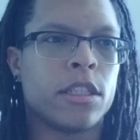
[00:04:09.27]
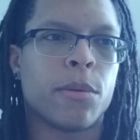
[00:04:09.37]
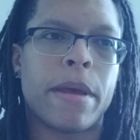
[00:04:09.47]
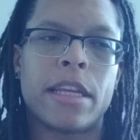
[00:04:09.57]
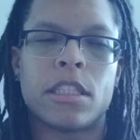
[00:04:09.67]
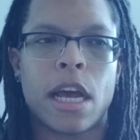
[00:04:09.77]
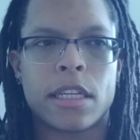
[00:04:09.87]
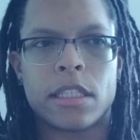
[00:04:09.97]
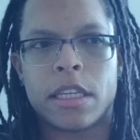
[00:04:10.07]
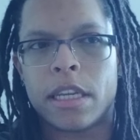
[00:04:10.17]
Jermaine
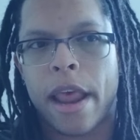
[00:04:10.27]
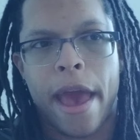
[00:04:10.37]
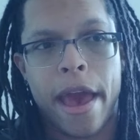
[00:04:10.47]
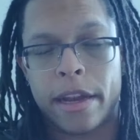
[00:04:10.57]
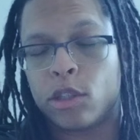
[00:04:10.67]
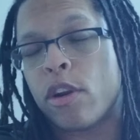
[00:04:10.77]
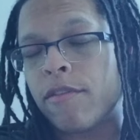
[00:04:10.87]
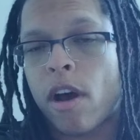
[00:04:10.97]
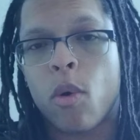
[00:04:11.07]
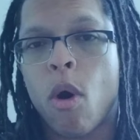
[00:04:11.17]
Johnson and
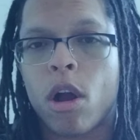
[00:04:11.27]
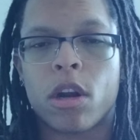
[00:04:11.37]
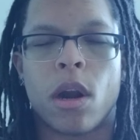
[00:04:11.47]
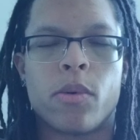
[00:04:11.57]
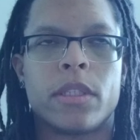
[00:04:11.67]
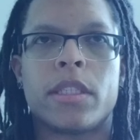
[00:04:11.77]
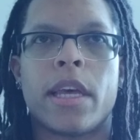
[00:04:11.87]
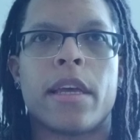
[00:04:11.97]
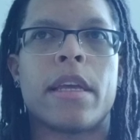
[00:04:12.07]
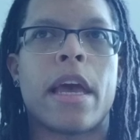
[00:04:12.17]
Trayvon Walker, I would
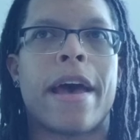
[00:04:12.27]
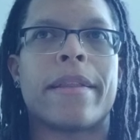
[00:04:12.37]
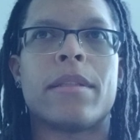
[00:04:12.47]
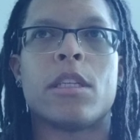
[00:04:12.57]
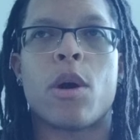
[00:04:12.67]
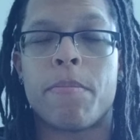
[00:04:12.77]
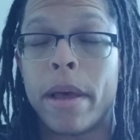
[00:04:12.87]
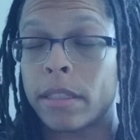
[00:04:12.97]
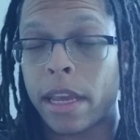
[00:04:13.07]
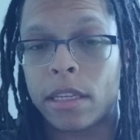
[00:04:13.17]
say, at, you know,
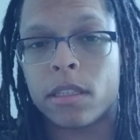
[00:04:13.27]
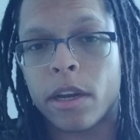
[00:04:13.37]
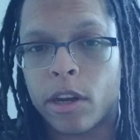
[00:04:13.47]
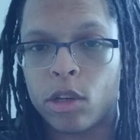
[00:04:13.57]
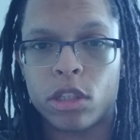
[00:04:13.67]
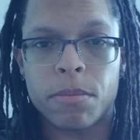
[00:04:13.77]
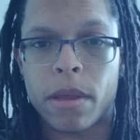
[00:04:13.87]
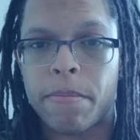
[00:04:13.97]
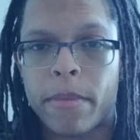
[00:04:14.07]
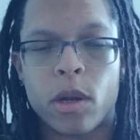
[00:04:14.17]
best case scenario, should
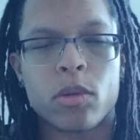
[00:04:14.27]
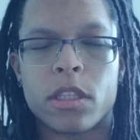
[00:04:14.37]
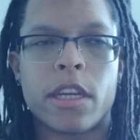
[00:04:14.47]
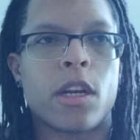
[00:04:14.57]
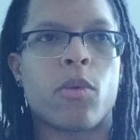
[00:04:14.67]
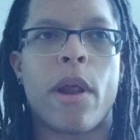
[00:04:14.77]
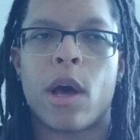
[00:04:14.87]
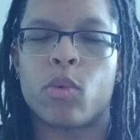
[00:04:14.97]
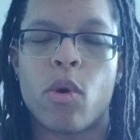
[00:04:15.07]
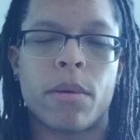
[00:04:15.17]
be middle tier
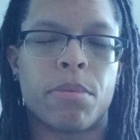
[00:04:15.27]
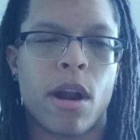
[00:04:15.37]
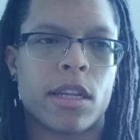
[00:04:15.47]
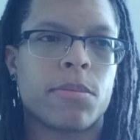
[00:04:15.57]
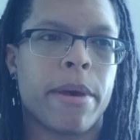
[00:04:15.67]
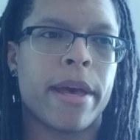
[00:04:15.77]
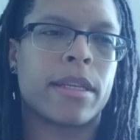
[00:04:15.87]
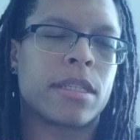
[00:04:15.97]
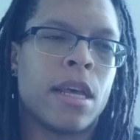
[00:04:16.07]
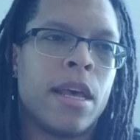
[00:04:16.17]
round 1
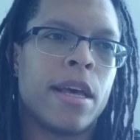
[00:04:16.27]
prospects.